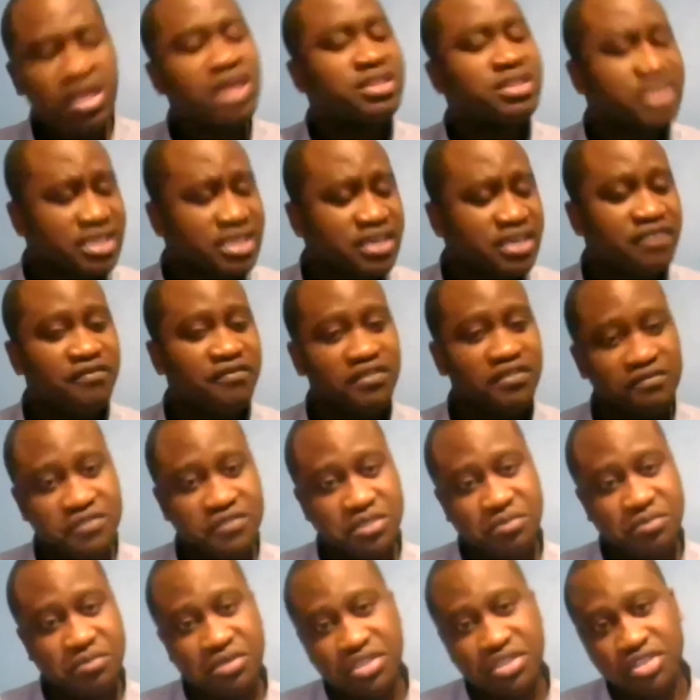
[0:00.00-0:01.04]
take a
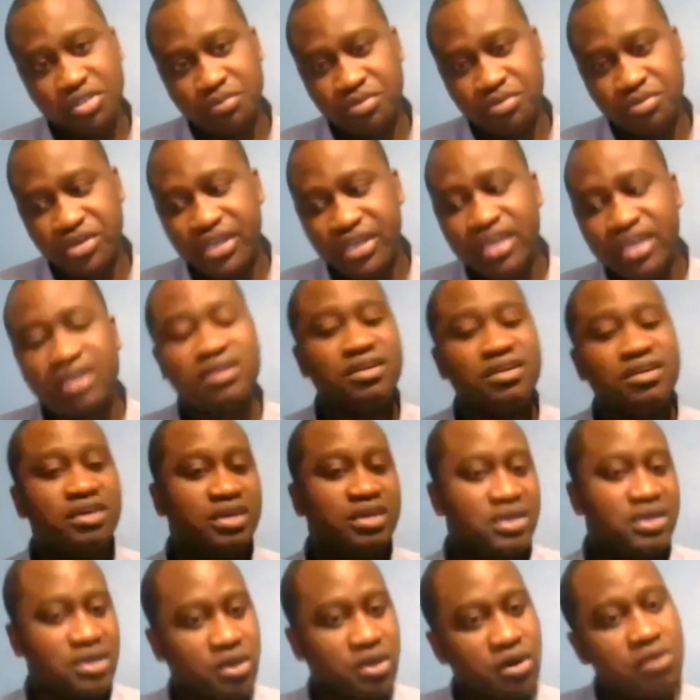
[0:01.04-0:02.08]
50 minutes break,
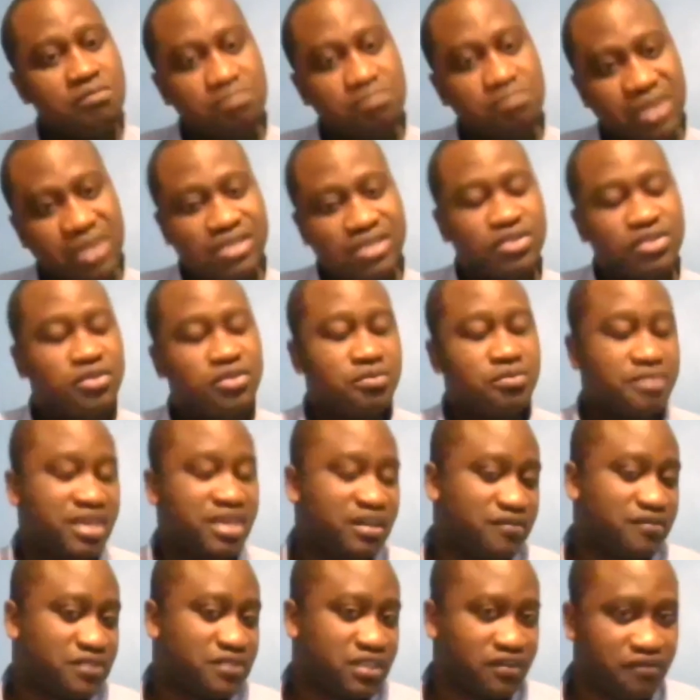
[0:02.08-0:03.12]
come back to me
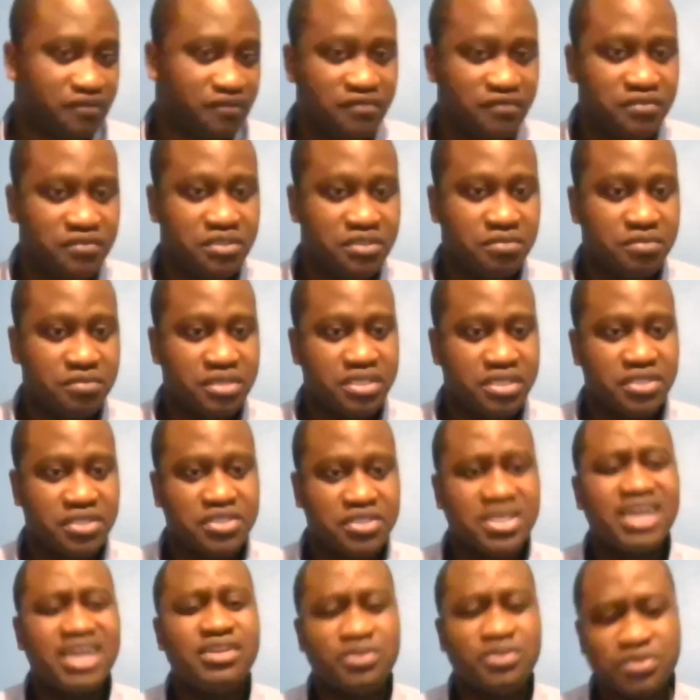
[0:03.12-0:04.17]
after 50 minutes.
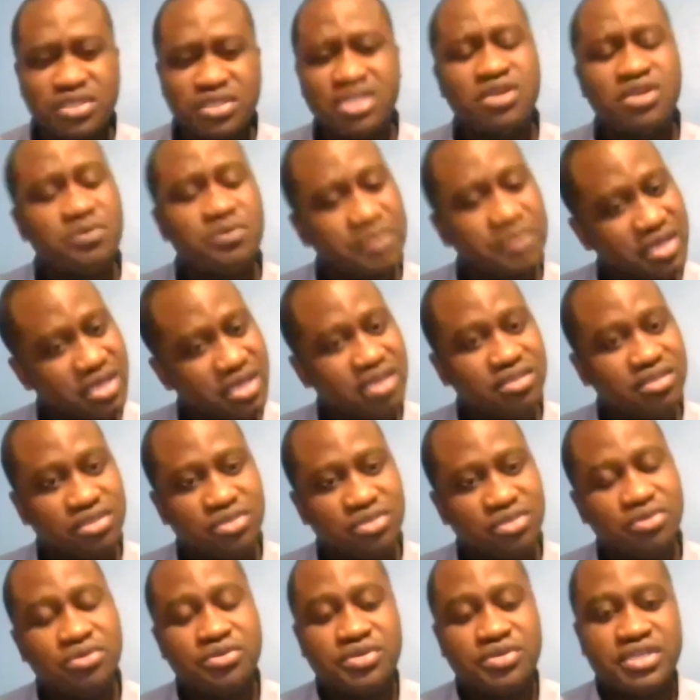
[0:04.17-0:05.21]
Can you tell me that
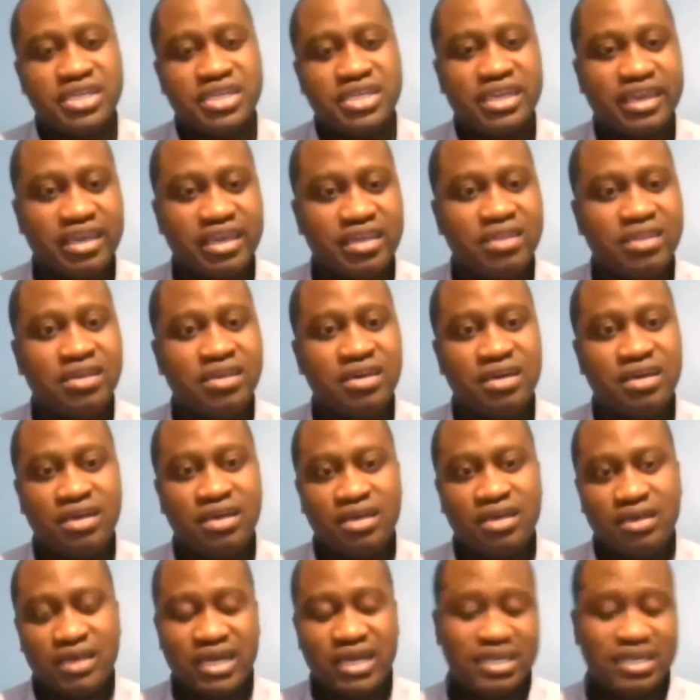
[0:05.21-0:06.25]
story again?
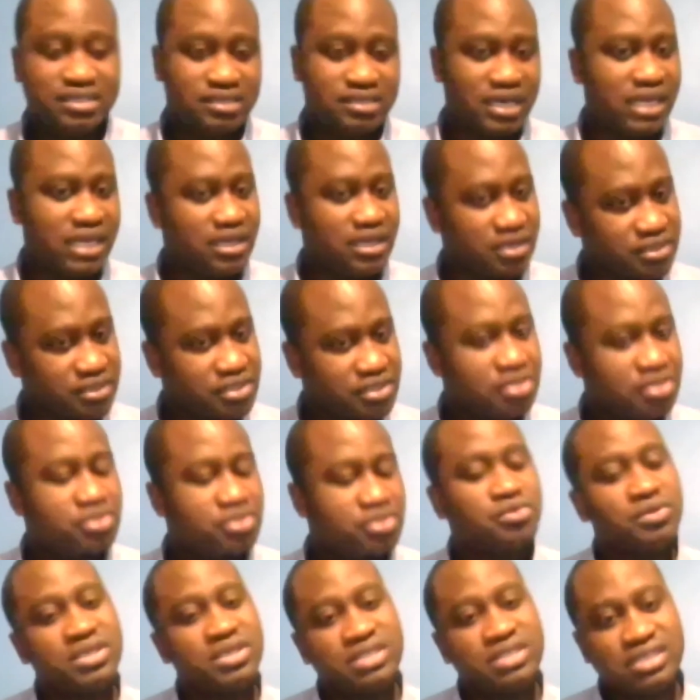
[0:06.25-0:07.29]
And I listen
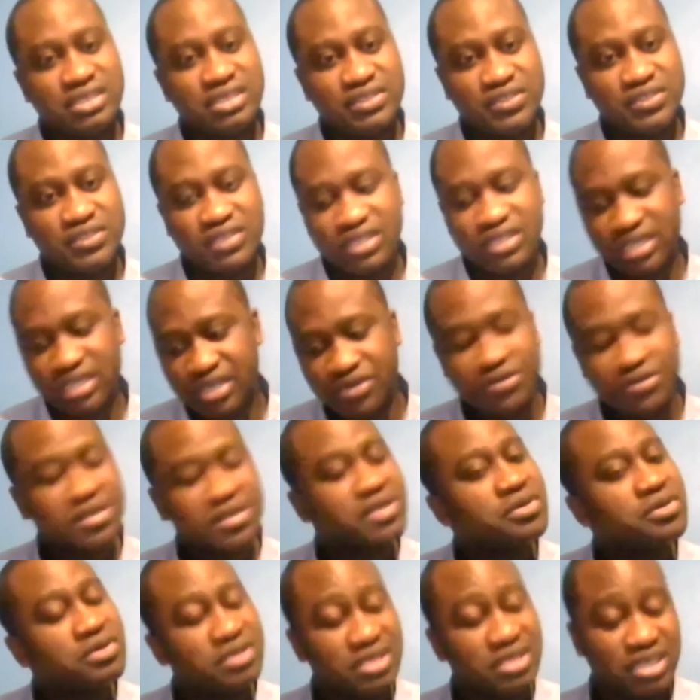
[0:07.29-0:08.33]
to what they say. I
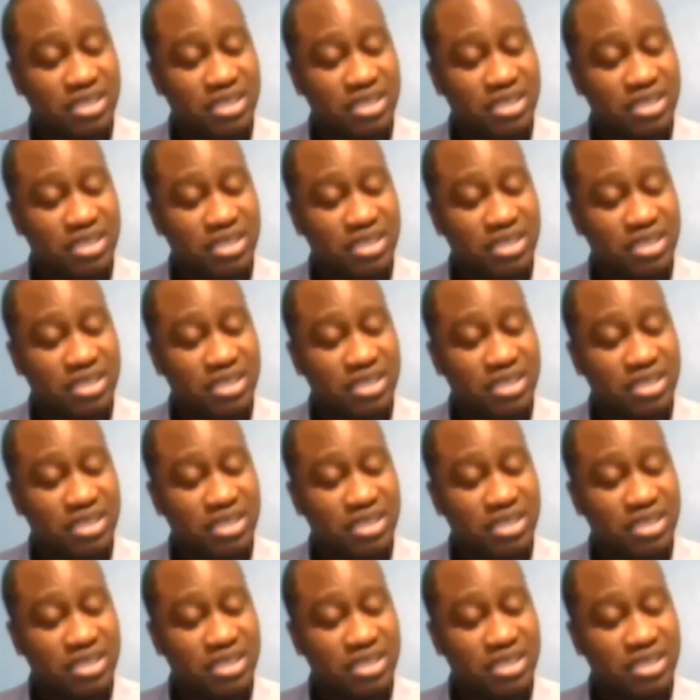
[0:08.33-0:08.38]
record